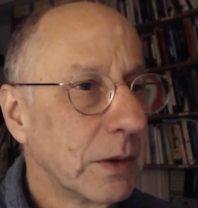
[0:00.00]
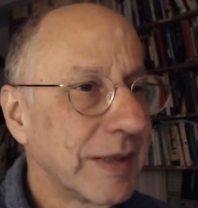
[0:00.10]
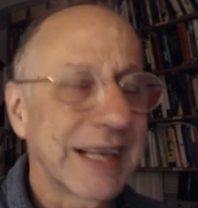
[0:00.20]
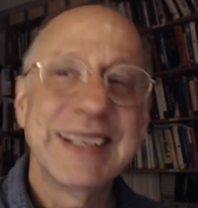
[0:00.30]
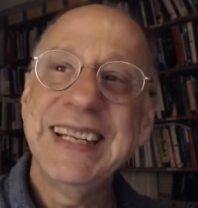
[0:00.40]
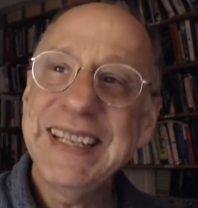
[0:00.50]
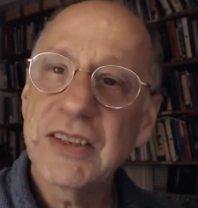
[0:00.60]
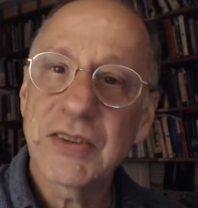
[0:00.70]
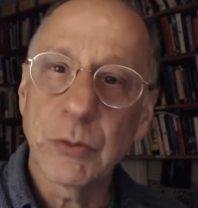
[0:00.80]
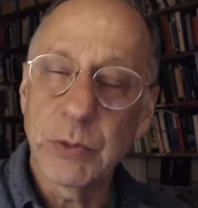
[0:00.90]

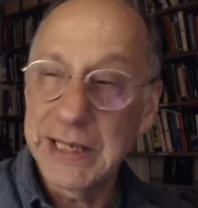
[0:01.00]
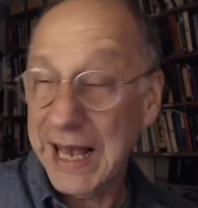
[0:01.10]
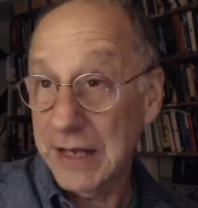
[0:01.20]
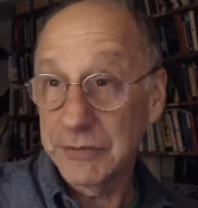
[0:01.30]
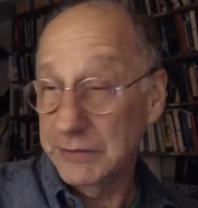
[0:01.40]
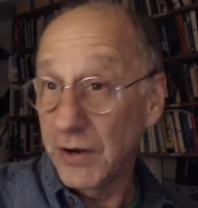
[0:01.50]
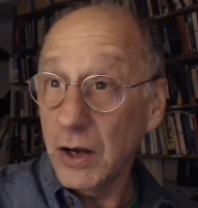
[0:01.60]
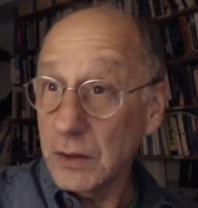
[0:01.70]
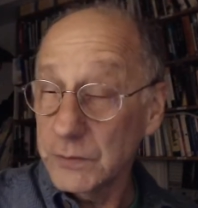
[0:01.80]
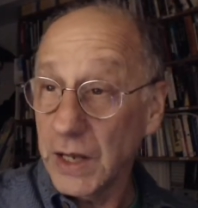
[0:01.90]
techniques that we have
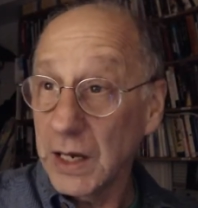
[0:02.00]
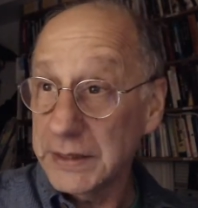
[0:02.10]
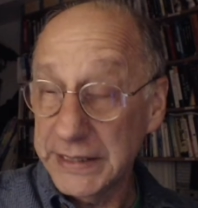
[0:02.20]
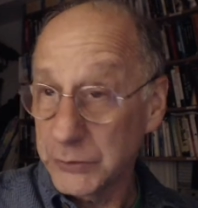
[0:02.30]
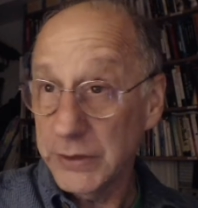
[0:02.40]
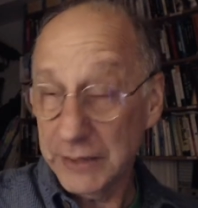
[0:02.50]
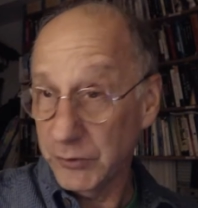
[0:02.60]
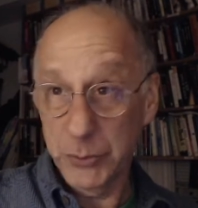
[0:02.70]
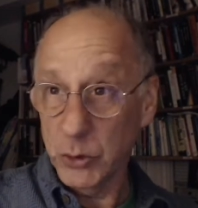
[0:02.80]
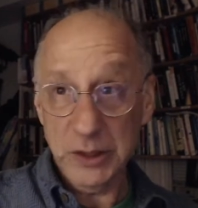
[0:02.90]
evolved on the internet for
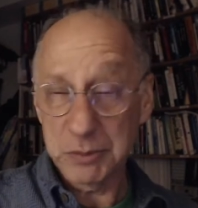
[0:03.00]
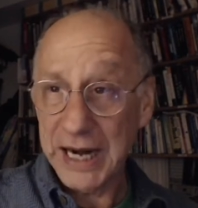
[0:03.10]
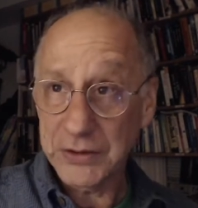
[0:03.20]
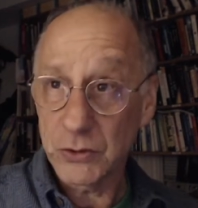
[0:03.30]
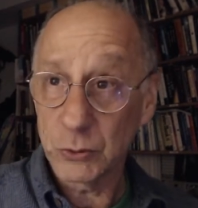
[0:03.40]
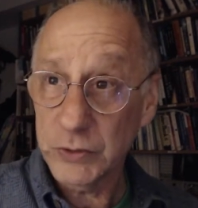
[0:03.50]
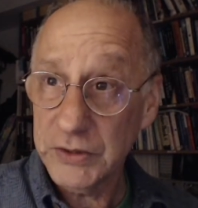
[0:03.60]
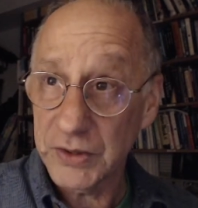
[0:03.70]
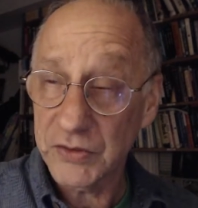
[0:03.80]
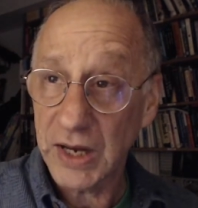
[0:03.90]
purely practical
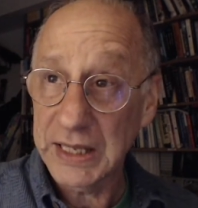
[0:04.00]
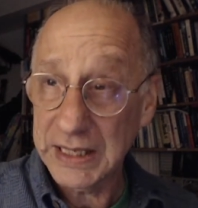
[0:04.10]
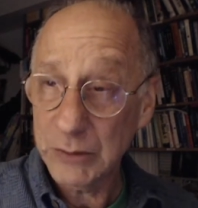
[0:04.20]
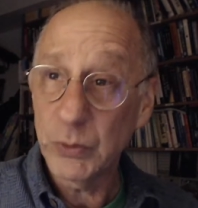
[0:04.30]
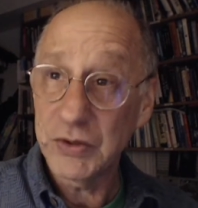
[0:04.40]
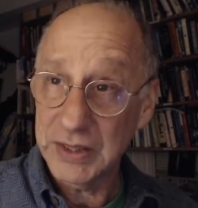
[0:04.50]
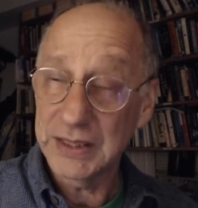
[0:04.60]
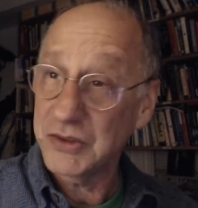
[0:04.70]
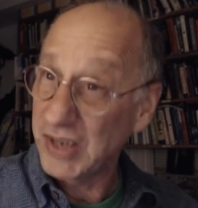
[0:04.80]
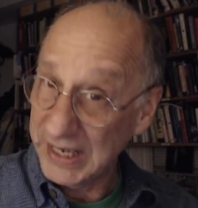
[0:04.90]
reasons, I think we see a
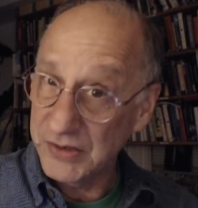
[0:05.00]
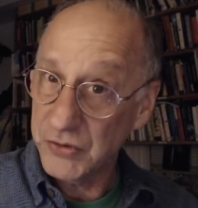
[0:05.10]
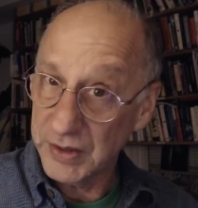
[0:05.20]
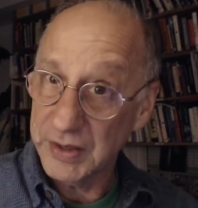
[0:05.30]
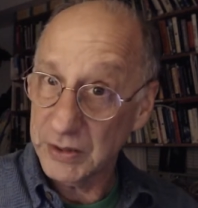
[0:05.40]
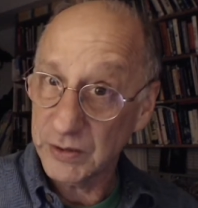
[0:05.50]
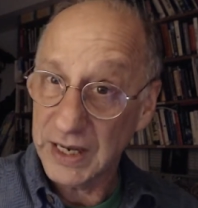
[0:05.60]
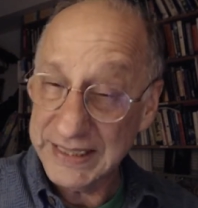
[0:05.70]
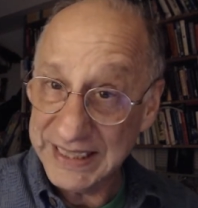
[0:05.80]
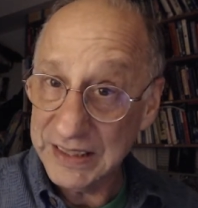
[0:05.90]
change in this
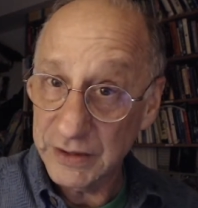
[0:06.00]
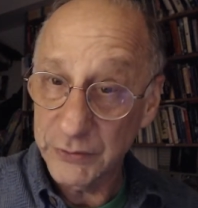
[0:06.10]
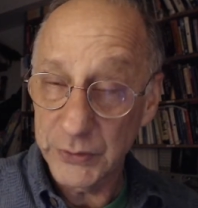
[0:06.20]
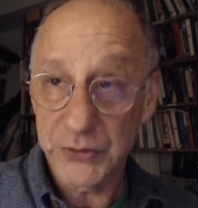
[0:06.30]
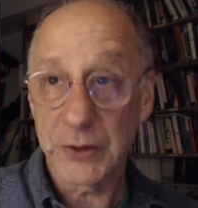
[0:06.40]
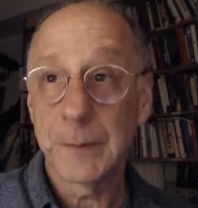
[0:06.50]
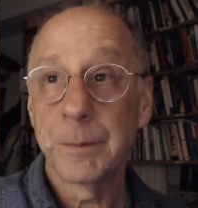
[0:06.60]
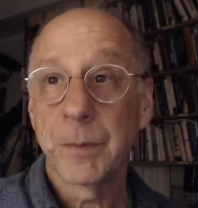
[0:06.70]
idea of the future.